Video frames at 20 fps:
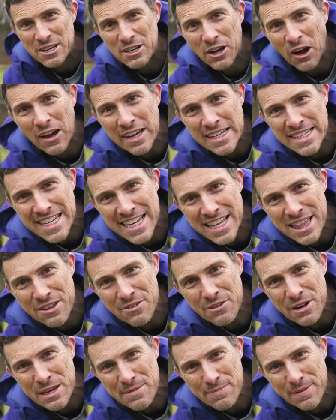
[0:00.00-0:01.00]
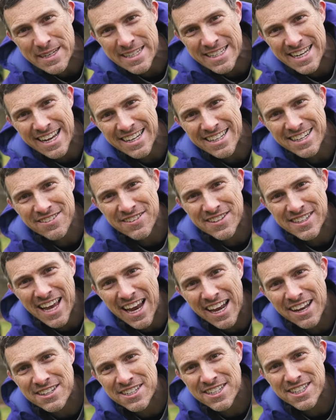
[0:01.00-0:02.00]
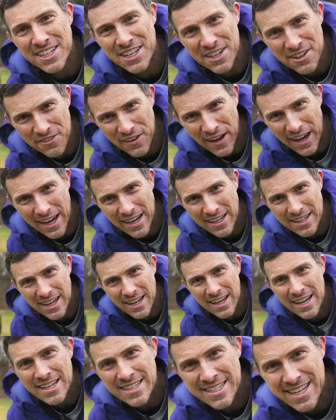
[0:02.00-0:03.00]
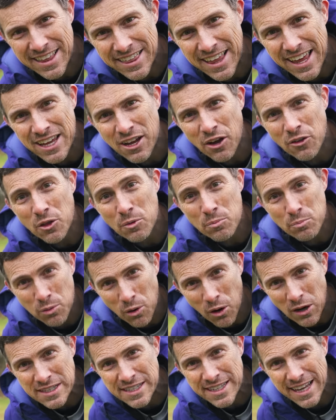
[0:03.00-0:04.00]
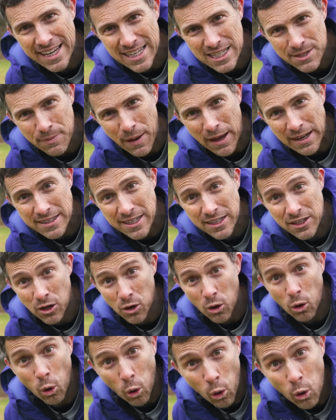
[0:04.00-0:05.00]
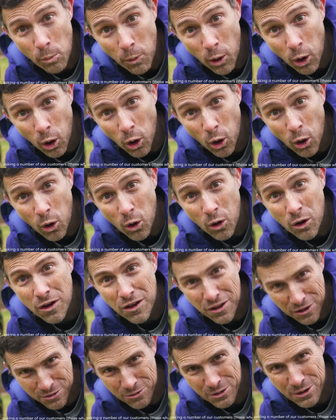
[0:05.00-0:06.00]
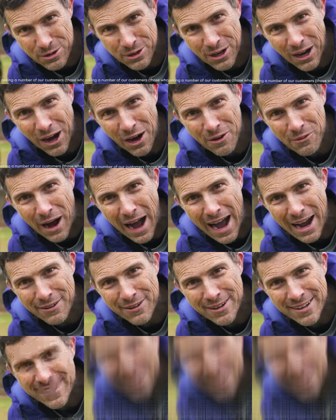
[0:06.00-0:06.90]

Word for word: 93% of sellers surveyed said they got the price they expected or more through CarWow.